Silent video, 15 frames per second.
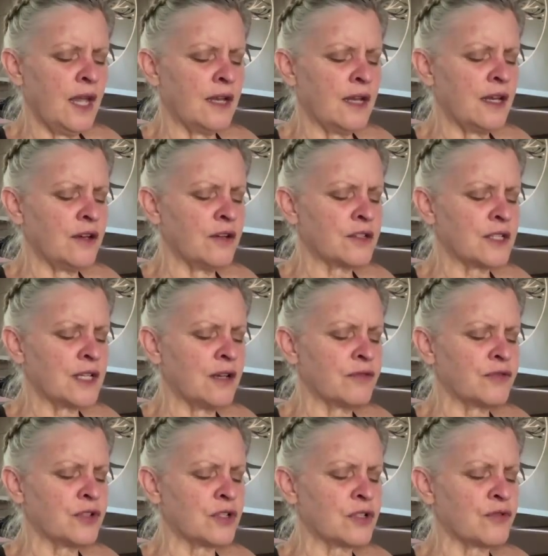and let
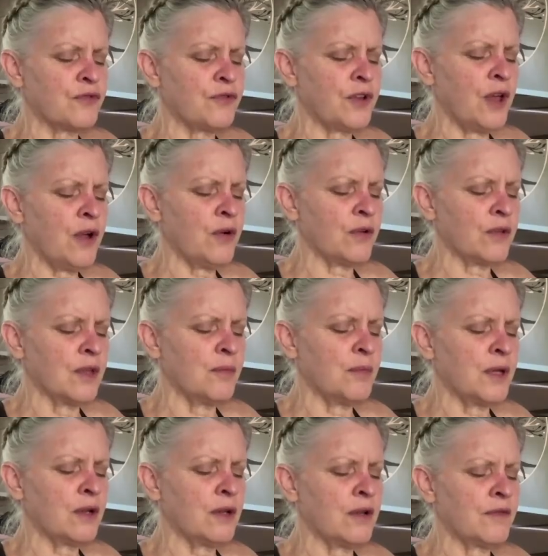yourself just float in the
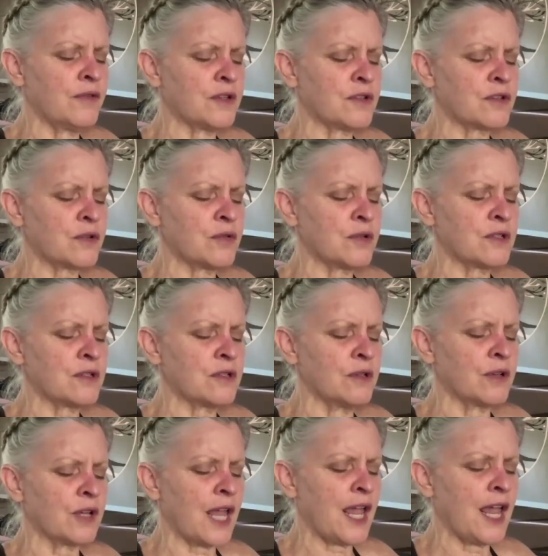middle of this
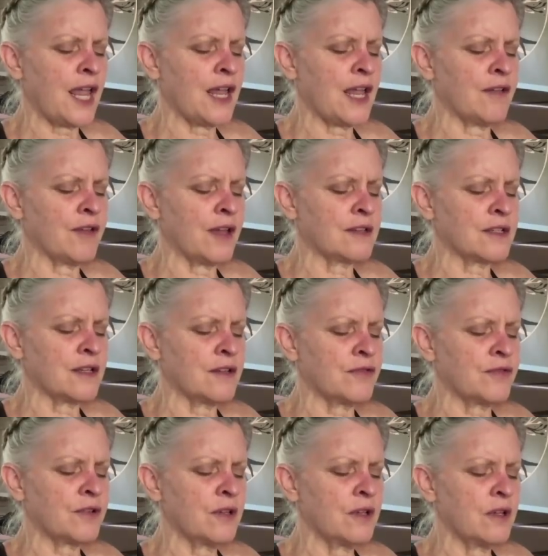crystal cave as
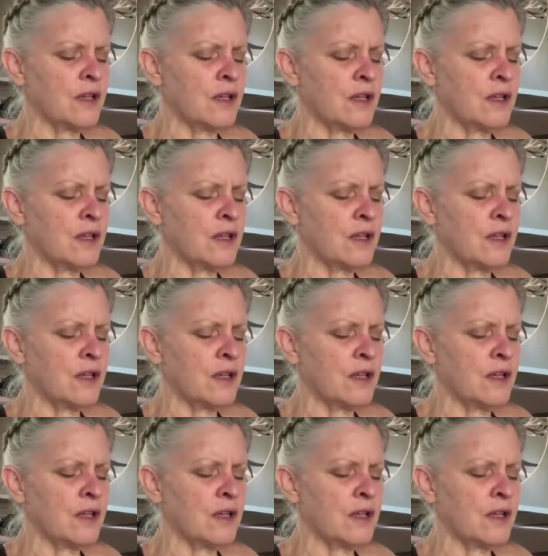if